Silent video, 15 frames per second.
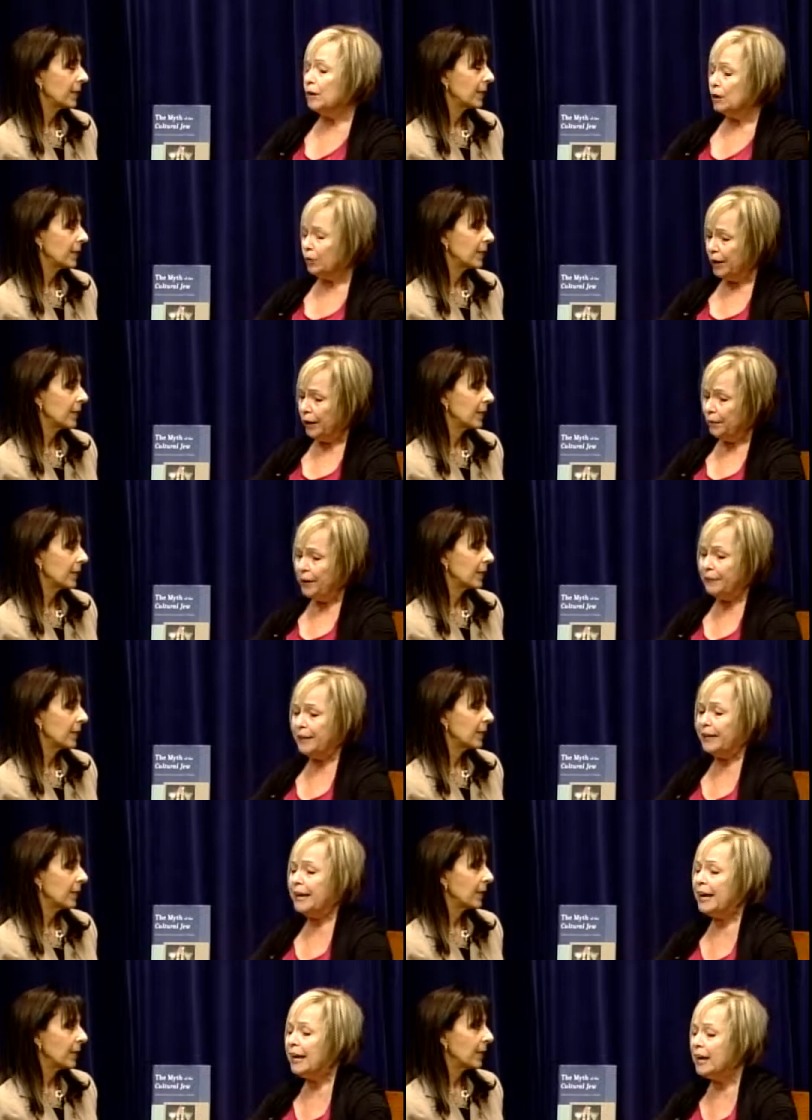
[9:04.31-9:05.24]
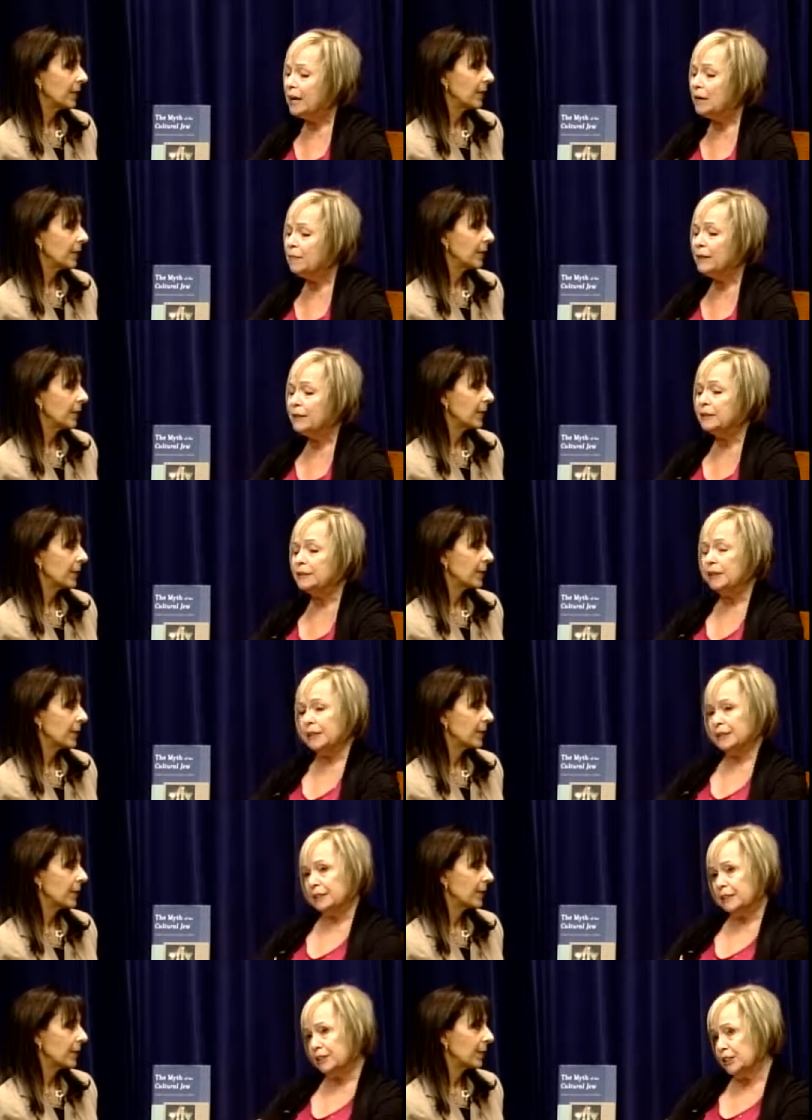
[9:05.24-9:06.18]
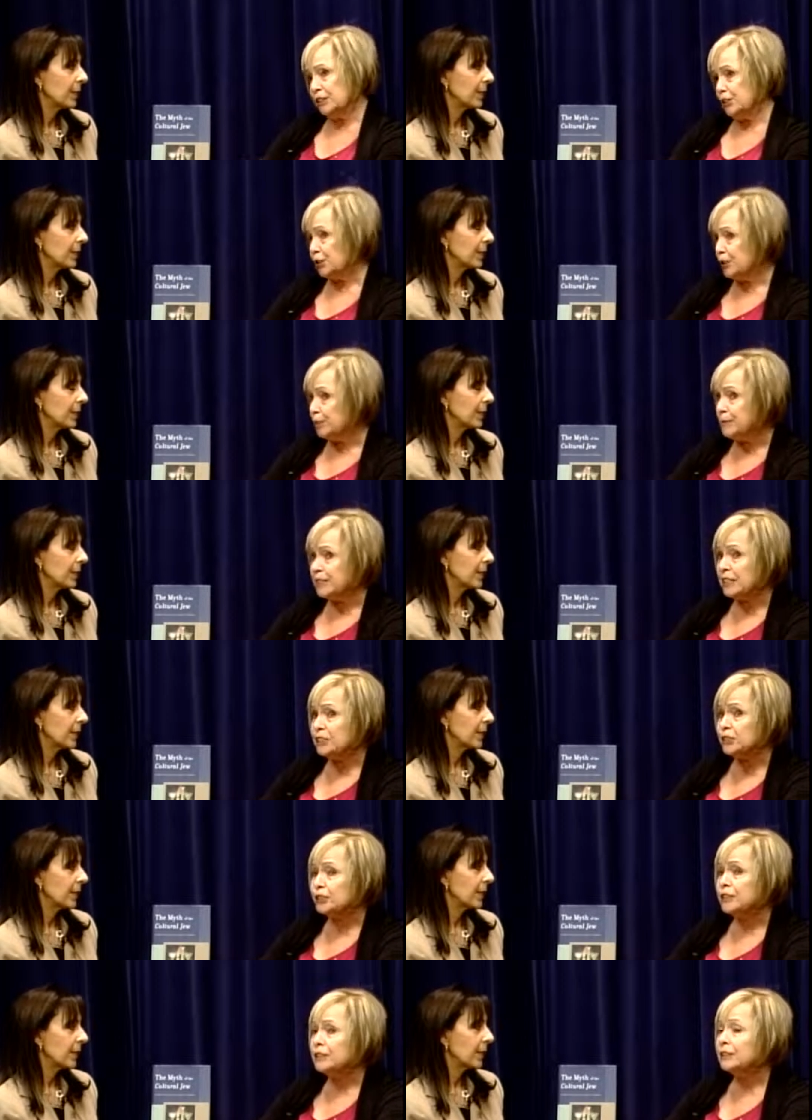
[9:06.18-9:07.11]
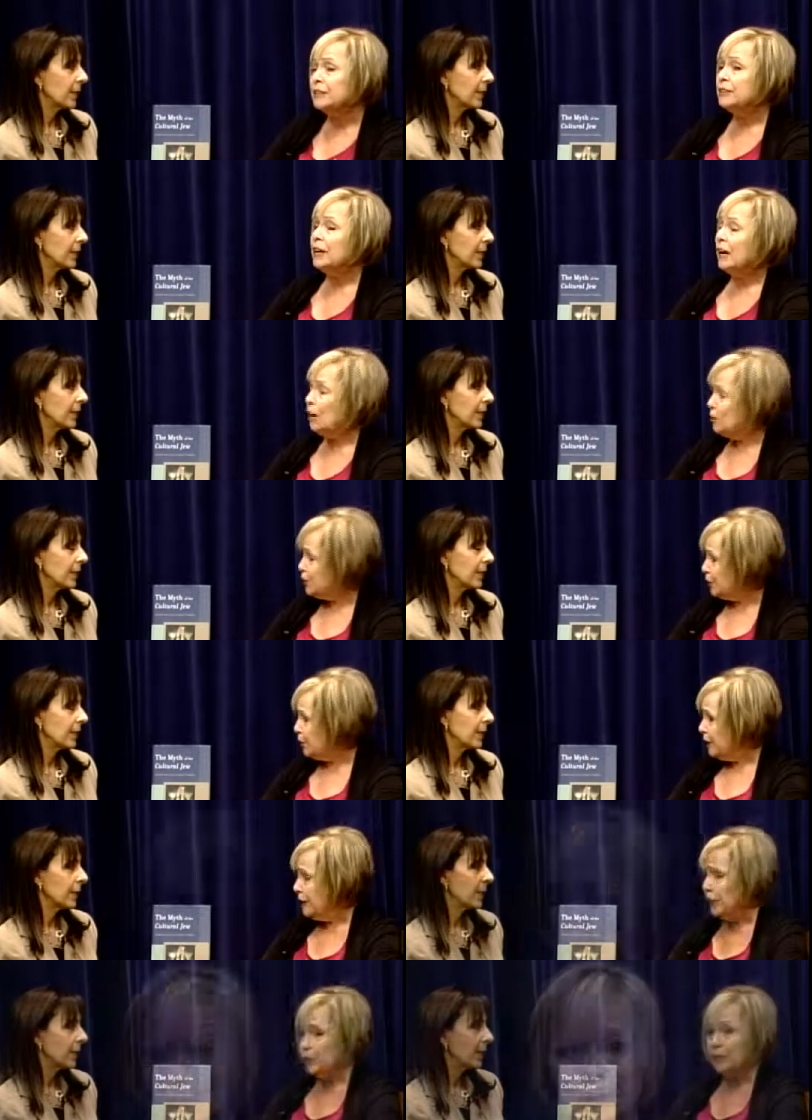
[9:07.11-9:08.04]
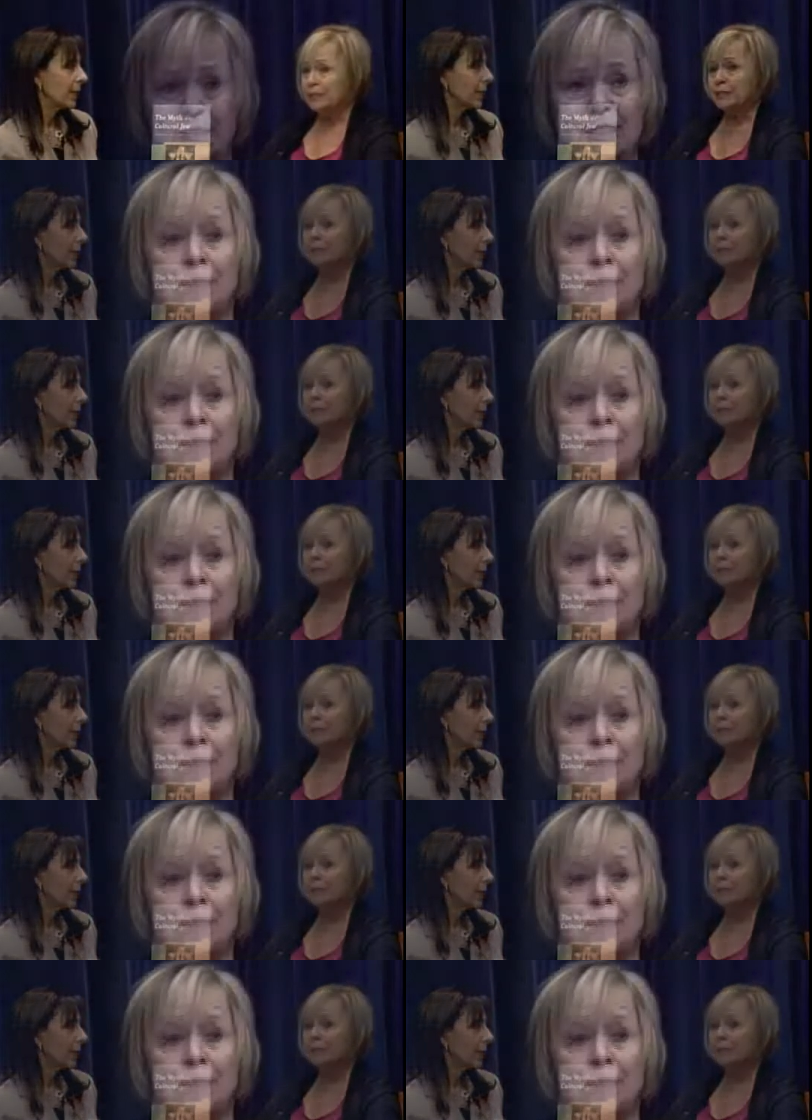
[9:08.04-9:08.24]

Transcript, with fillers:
Speaker 1: a rabbi, that came and did the circumcision in the house when he was